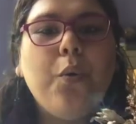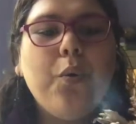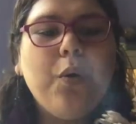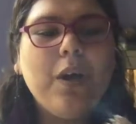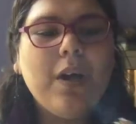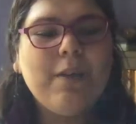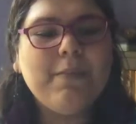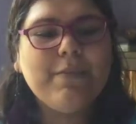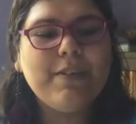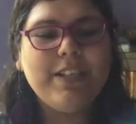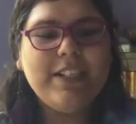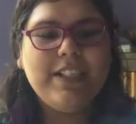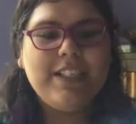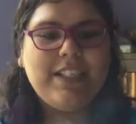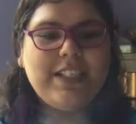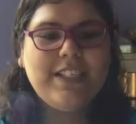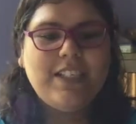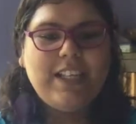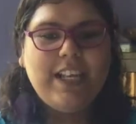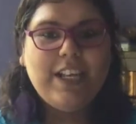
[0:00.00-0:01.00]
I'm going
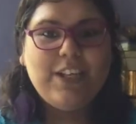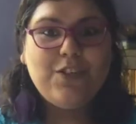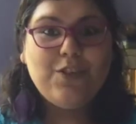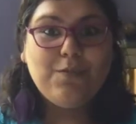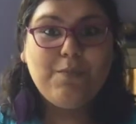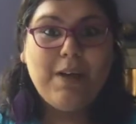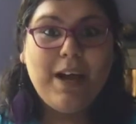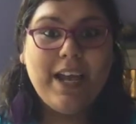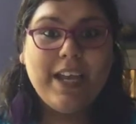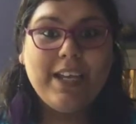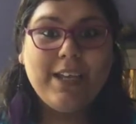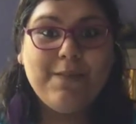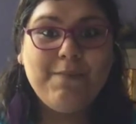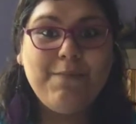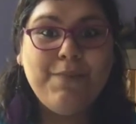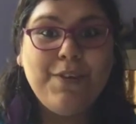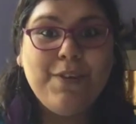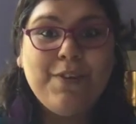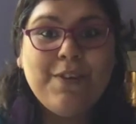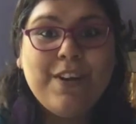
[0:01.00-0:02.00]
to sage my
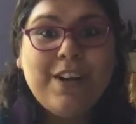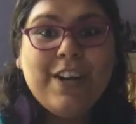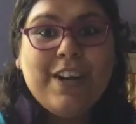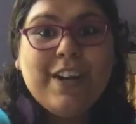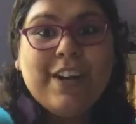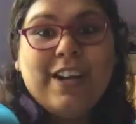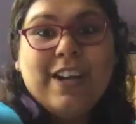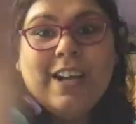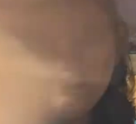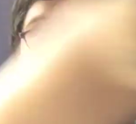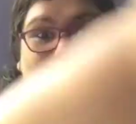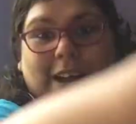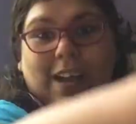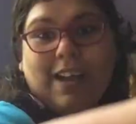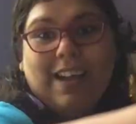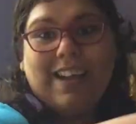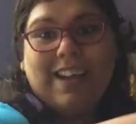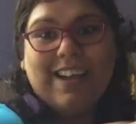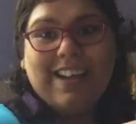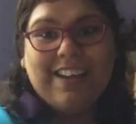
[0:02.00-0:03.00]
computer
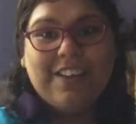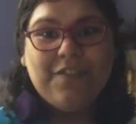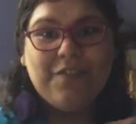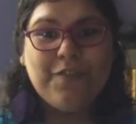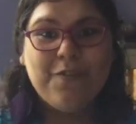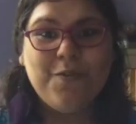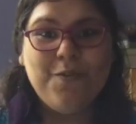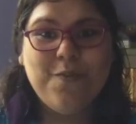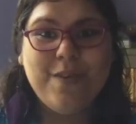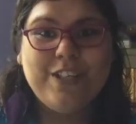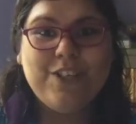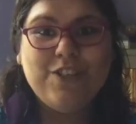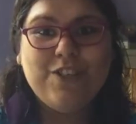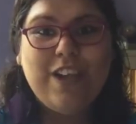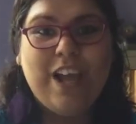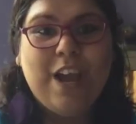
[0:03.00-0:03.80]
through which I